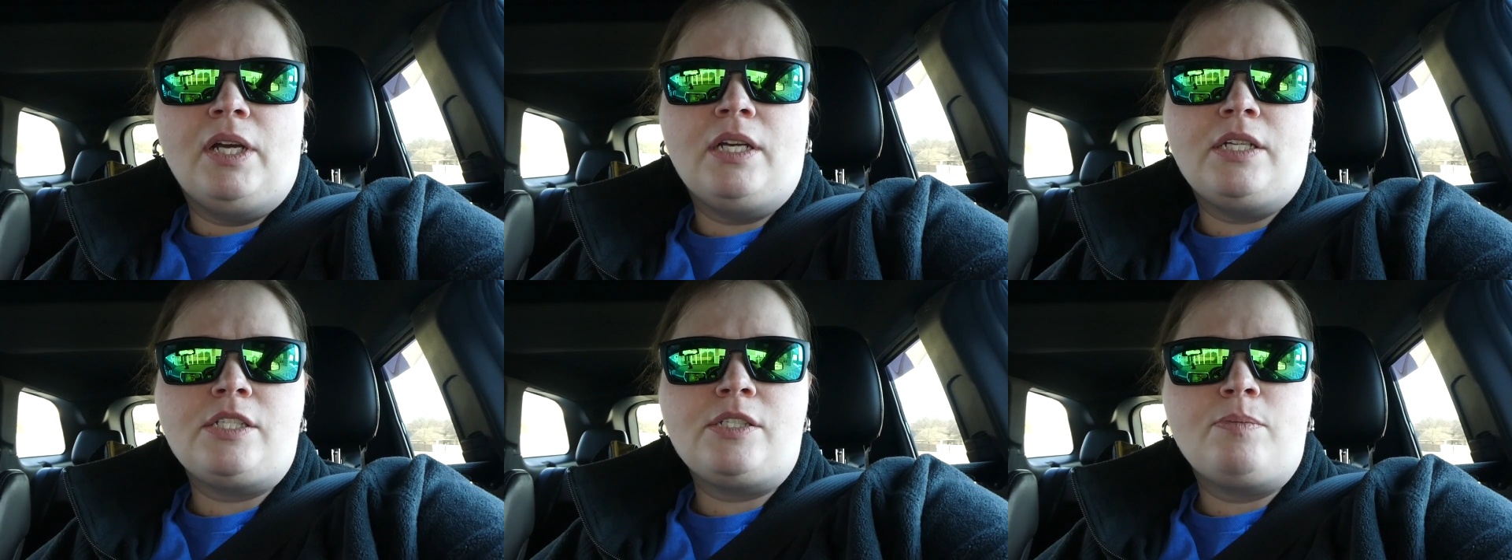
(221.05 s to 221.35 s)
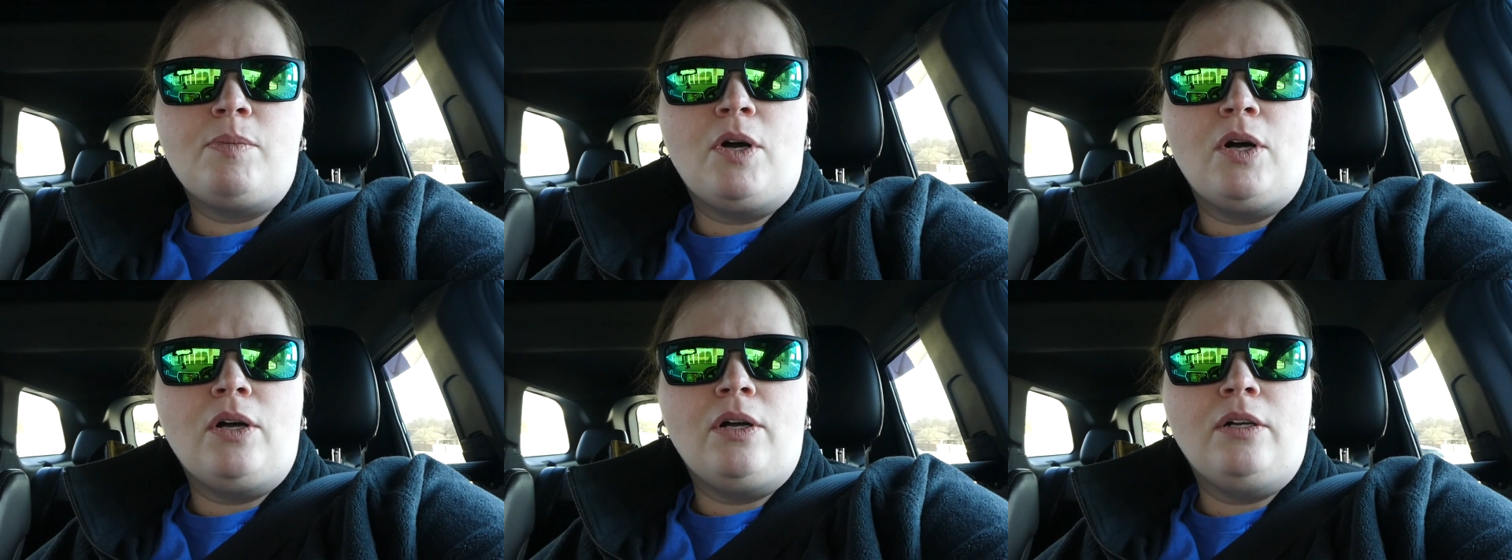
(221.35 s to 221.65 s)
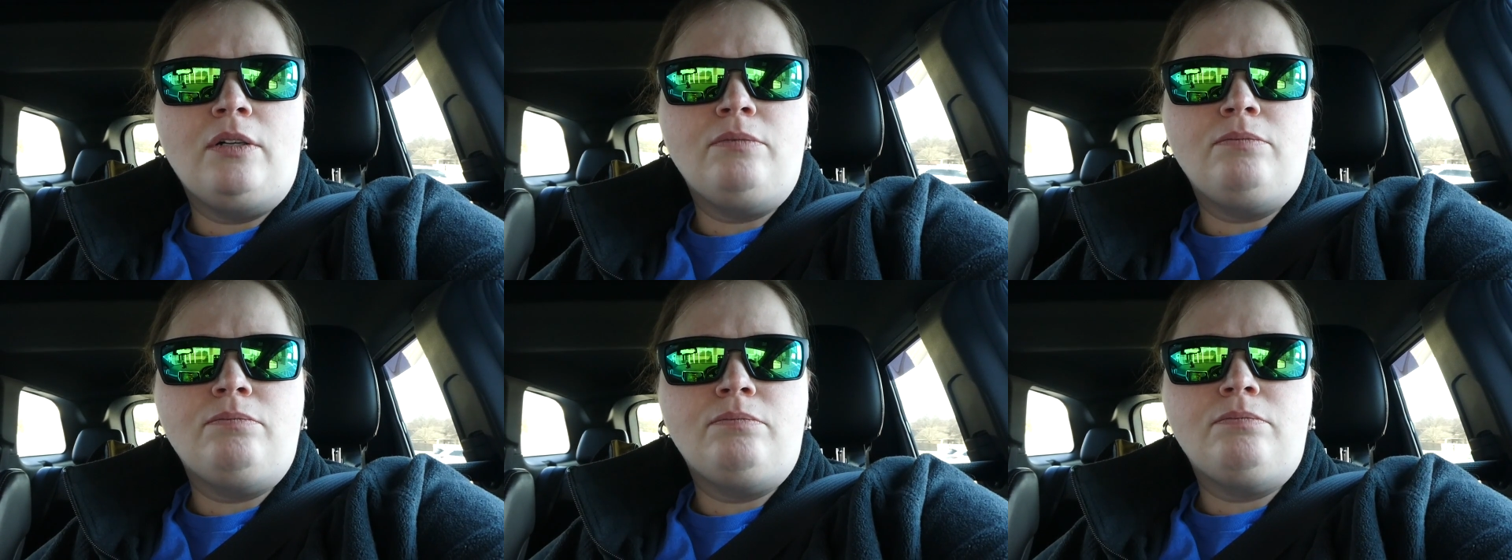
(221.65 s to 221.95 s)

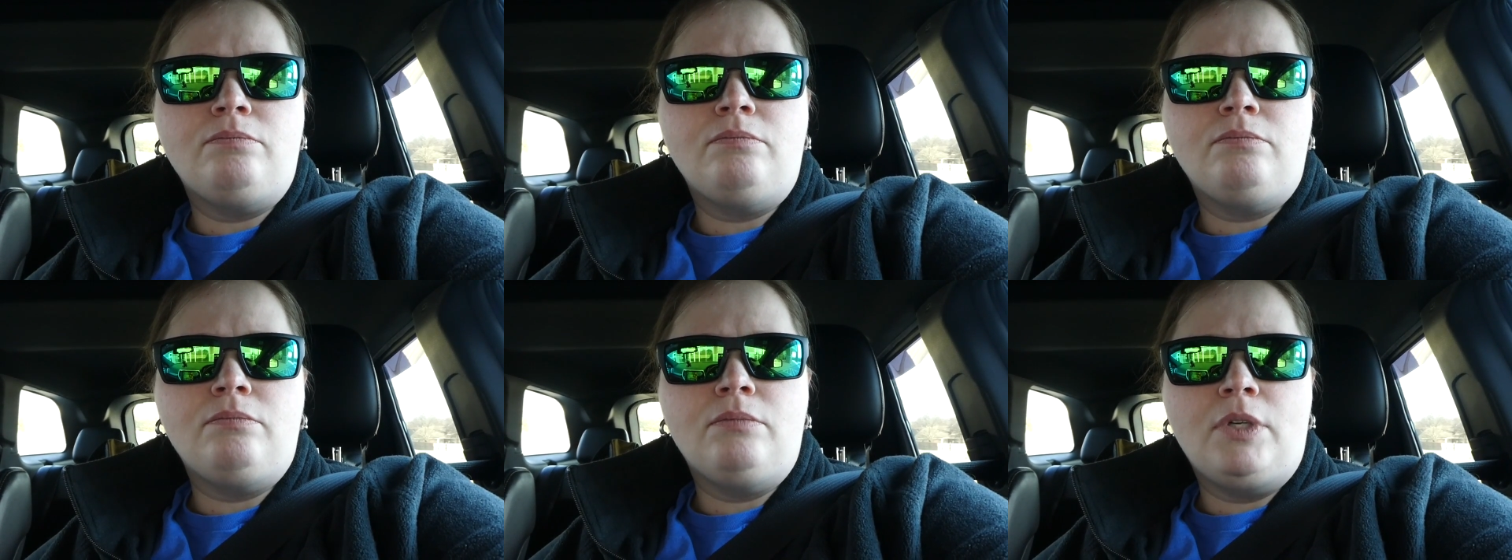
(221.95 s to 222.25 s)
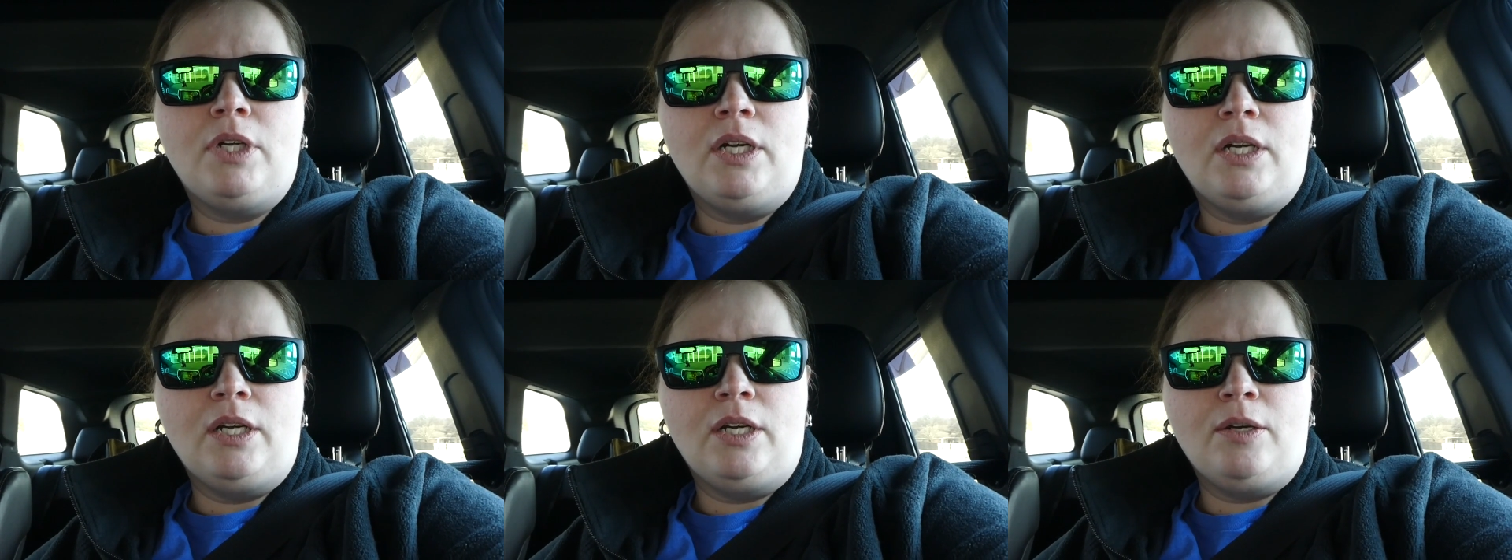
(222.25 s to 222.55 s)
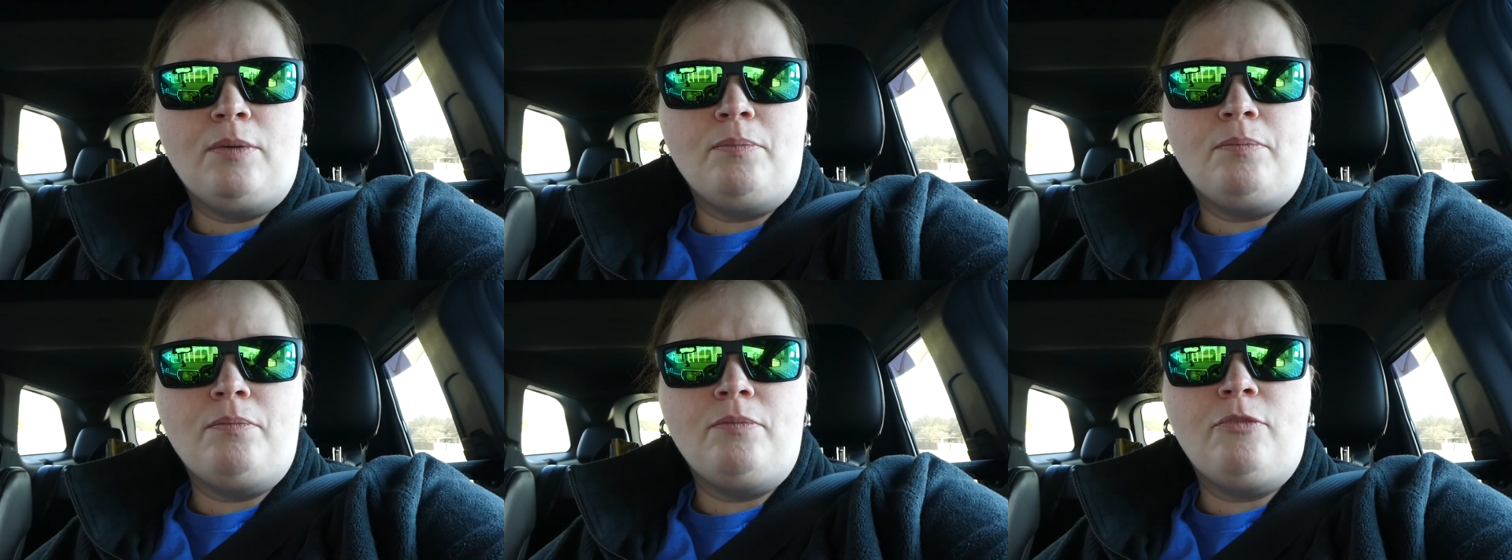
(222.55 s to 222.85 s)
small
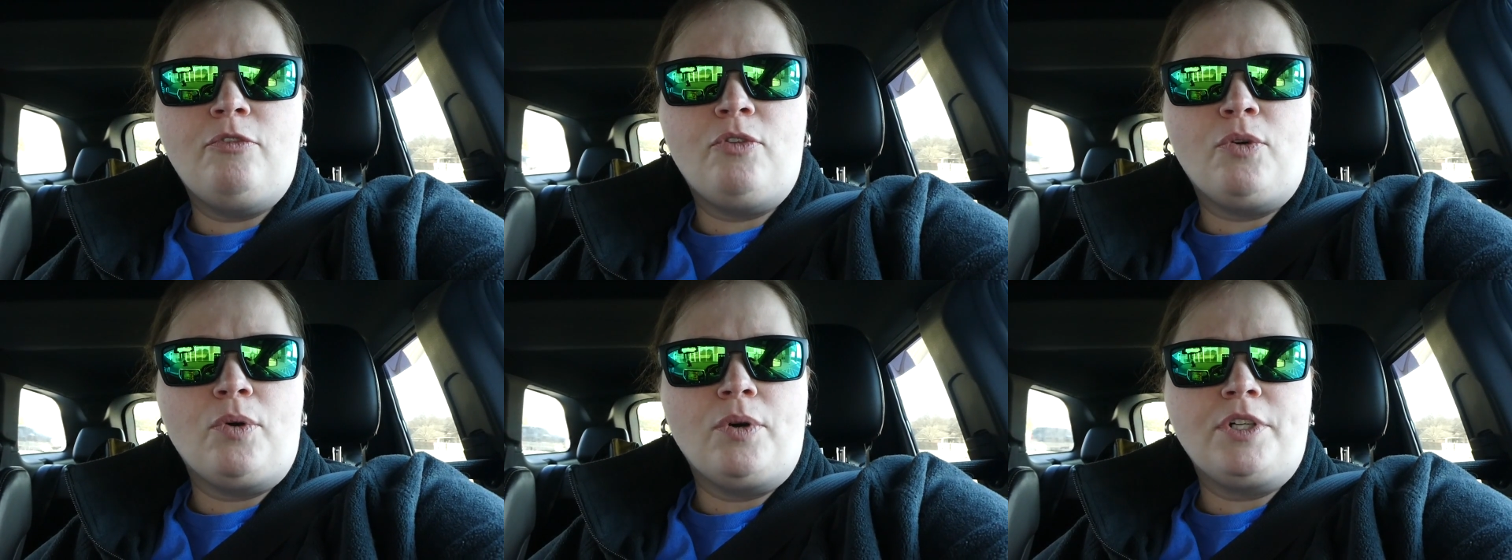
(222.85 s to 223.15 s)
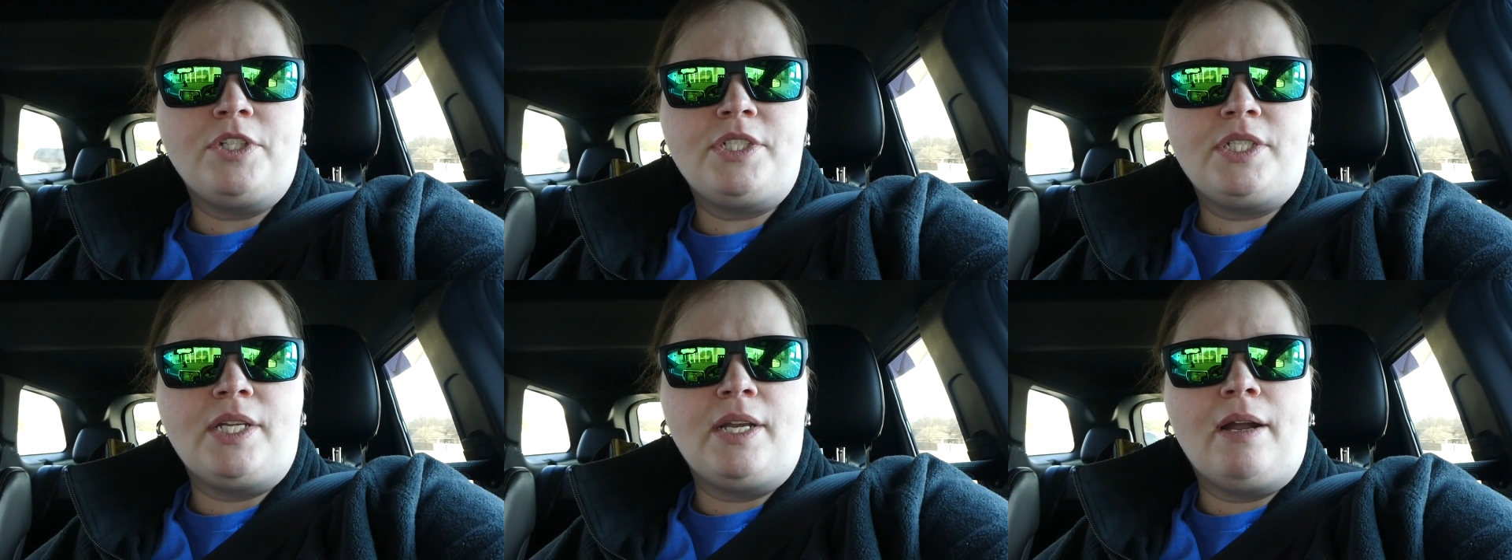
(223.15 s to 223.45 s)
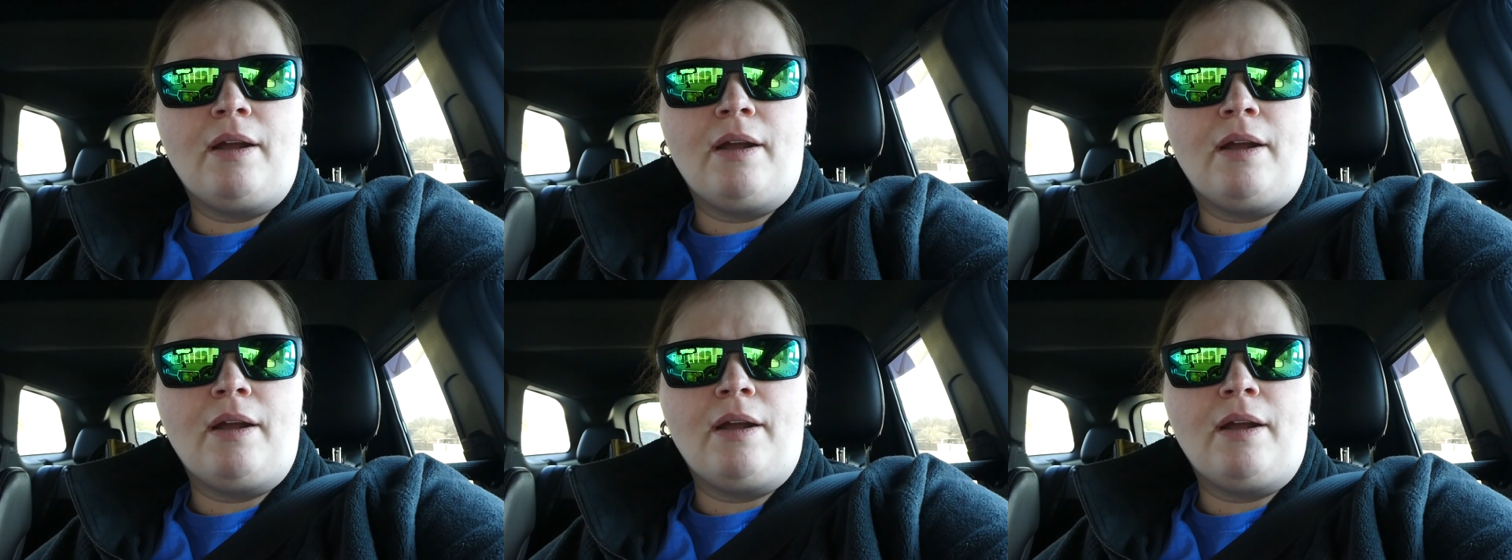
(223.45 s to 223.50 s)
forested